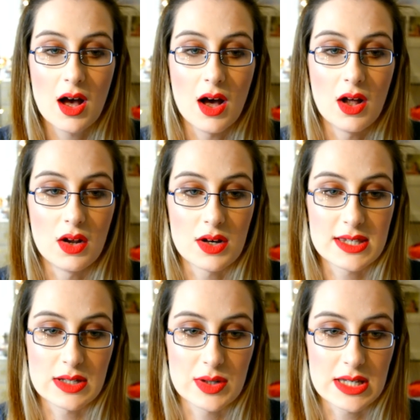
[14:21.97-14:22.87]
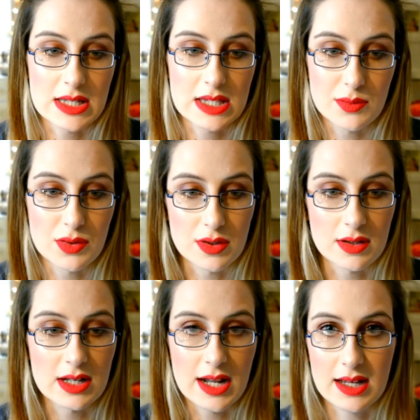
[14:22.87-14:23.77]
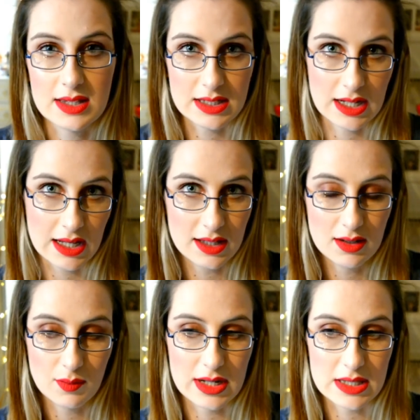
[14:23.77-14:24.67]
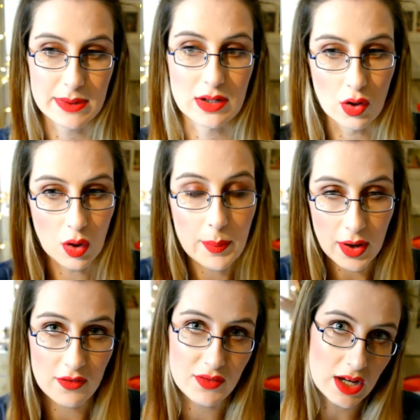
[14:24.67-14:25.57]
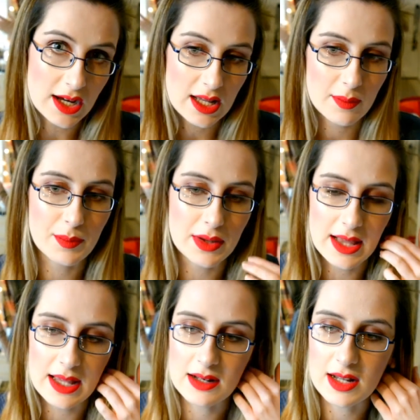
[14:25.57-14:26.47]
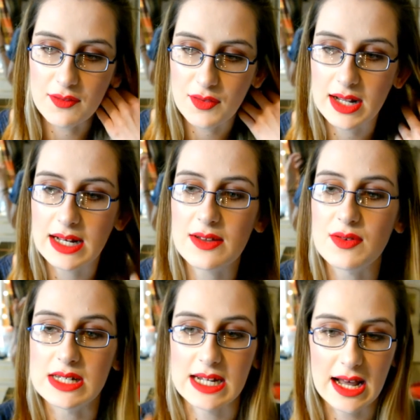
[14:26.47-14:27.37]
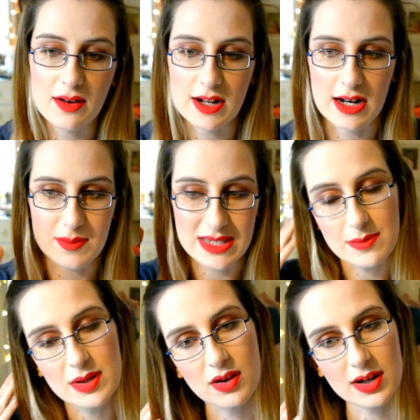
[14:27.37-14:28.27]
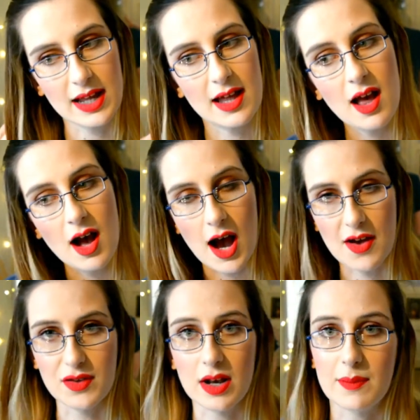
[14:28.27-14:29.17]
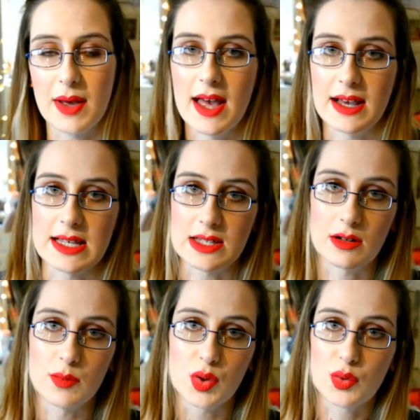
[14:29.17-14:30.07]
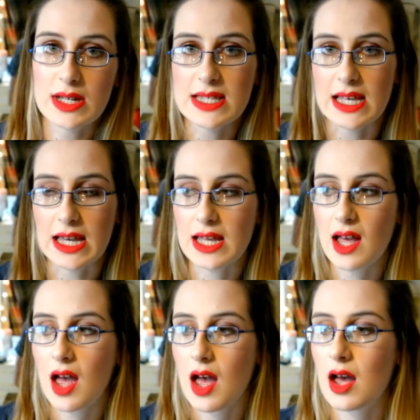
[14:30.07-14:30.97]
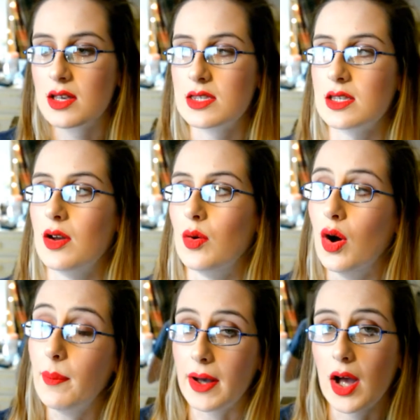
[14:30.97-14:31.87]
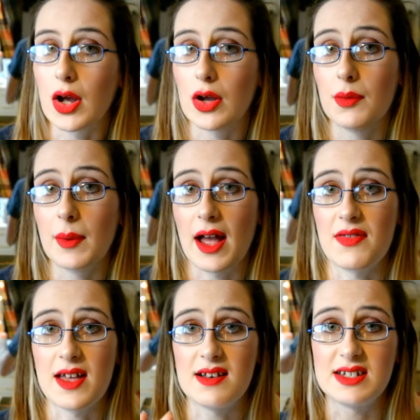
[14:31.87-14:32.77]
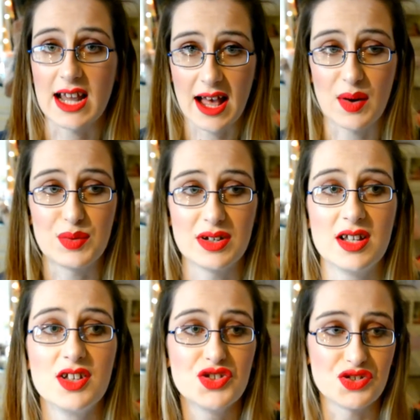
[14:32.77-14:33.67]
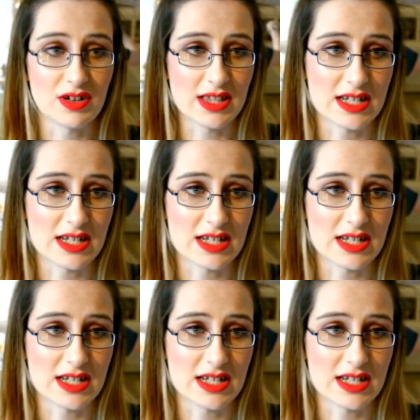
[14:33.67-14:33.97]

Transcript: a lot silky and smoother the next day when it's been up overnight. But then if I leave it down and I'm sleeping on it, I feel like my hair gets a lot more greasy. So up at home and then down during the